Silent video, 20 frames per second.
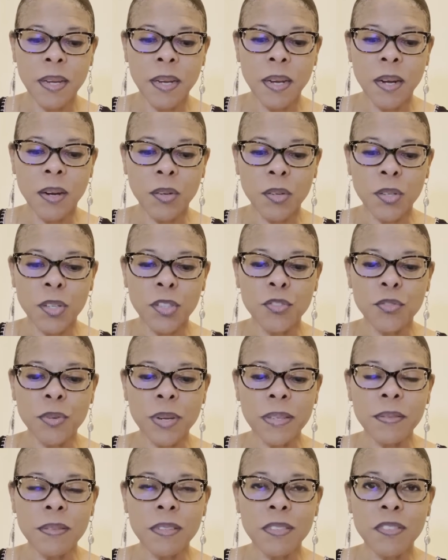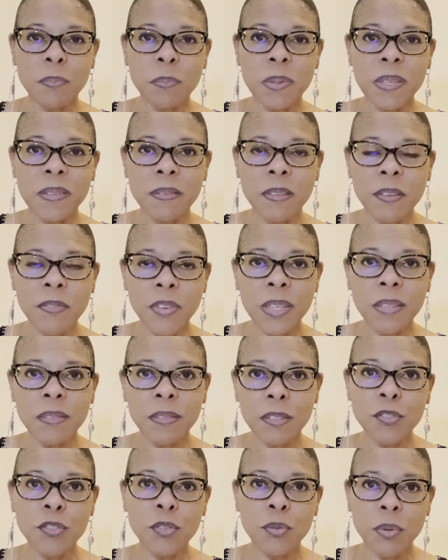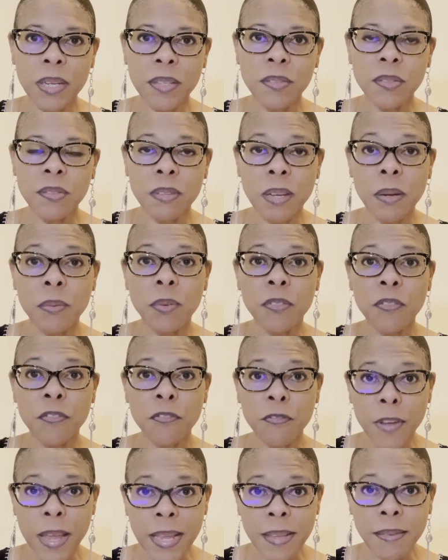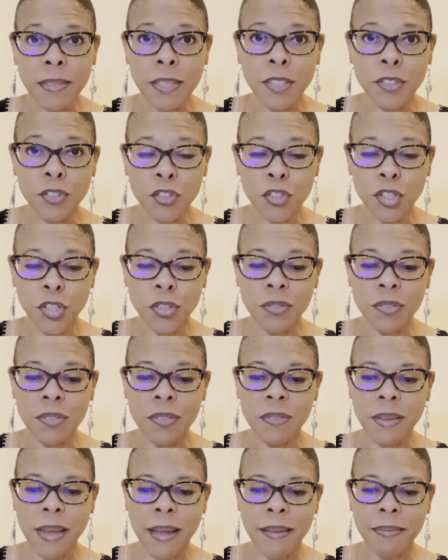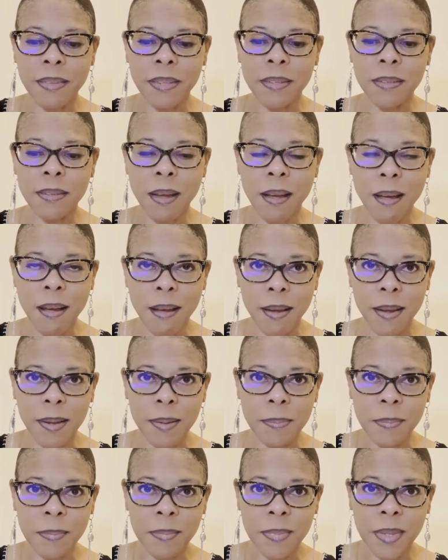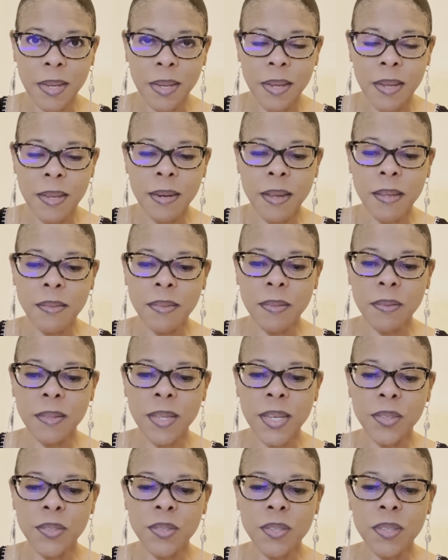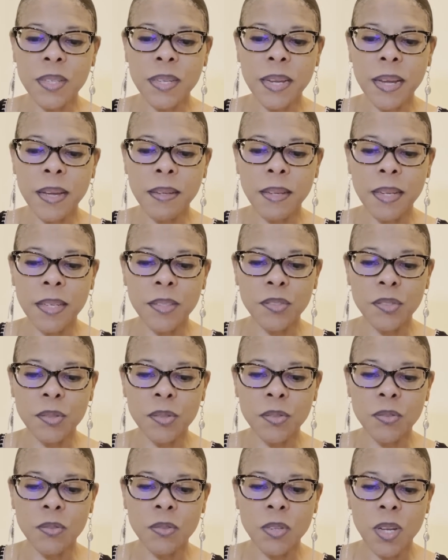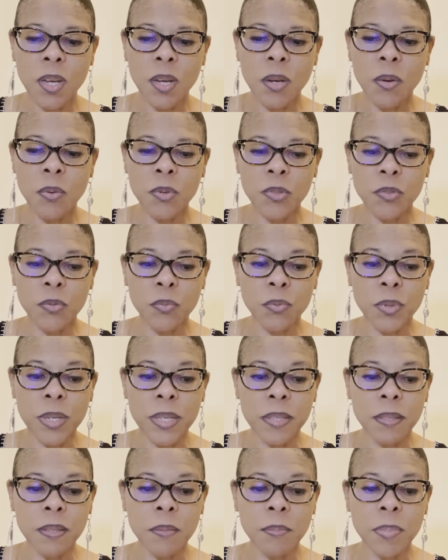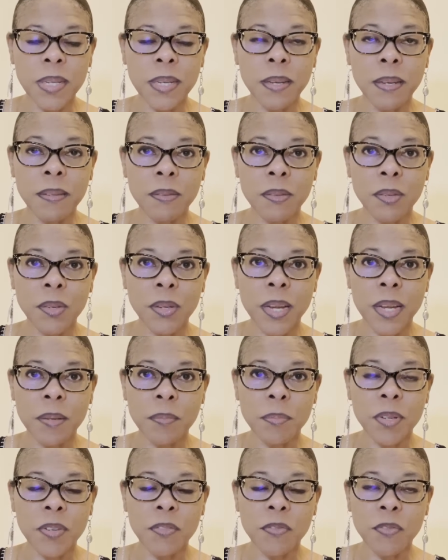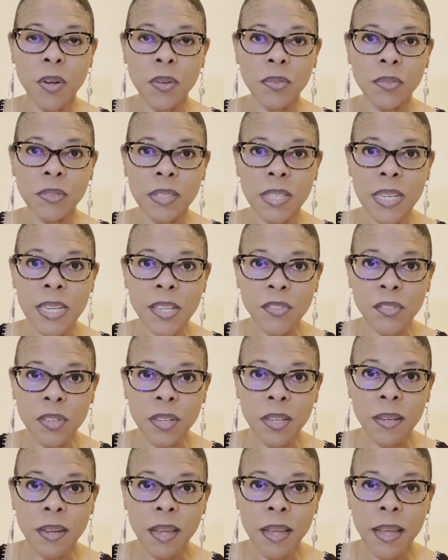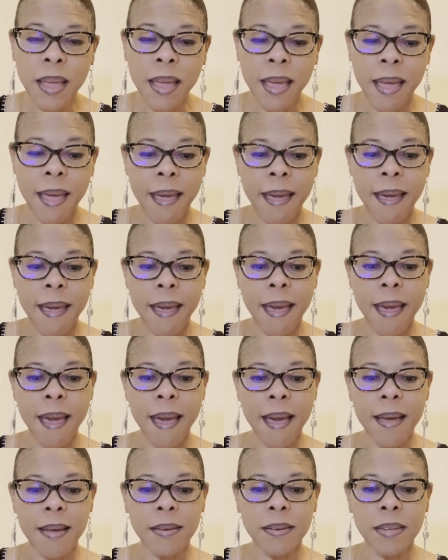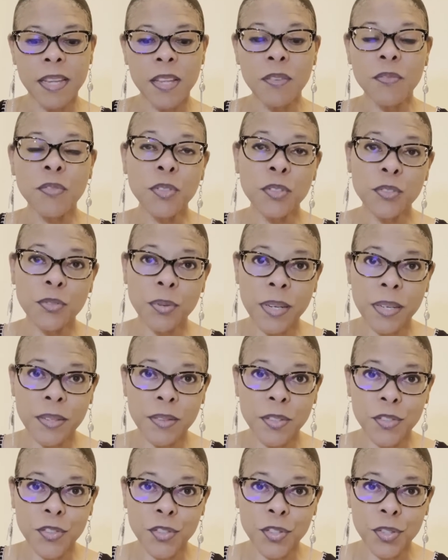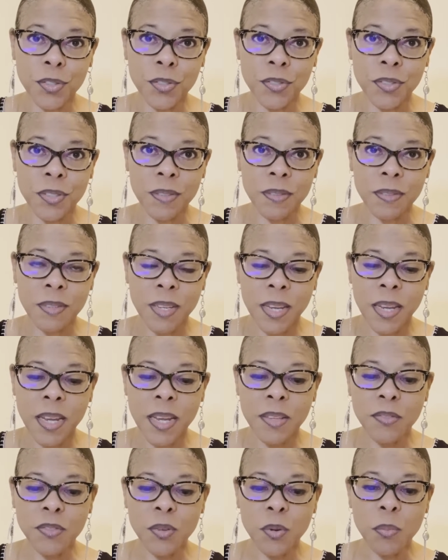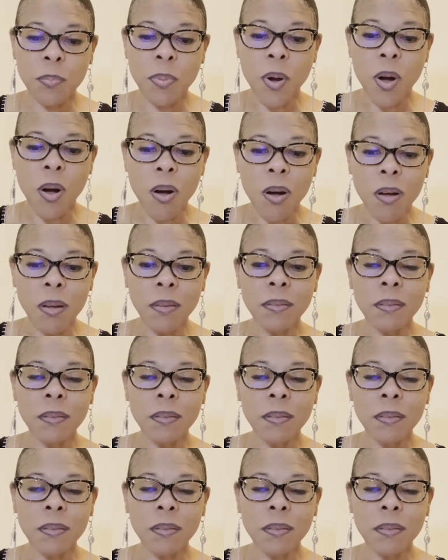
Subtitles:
or addressed to specific situations that were facing churches at the time. Now, this letter to the Galatians was written because there had been false teaching had infiltrated the churches. And so Paul's